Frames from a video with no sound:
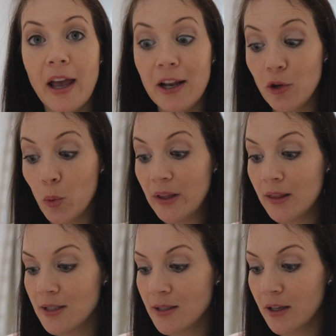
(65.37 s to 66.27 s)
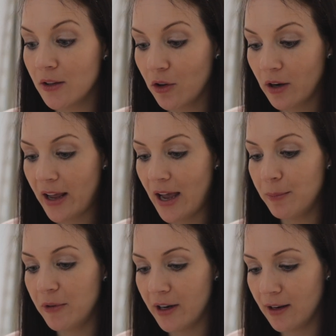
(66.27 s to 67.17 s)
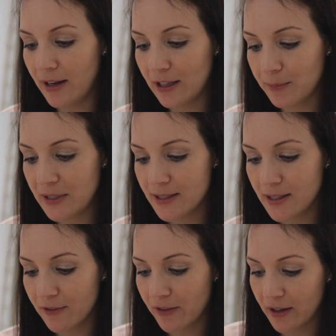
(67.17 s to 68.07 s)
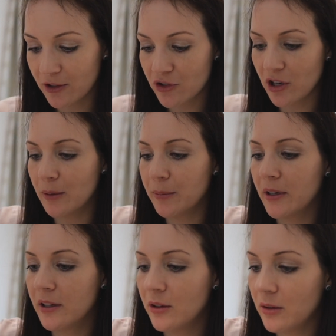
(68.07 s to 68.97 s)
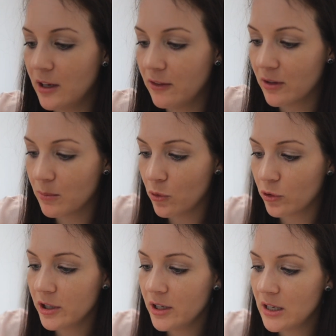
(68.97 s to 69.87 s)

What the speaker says: And you witnessed it on camera. Let me see if I can sharpen it even more.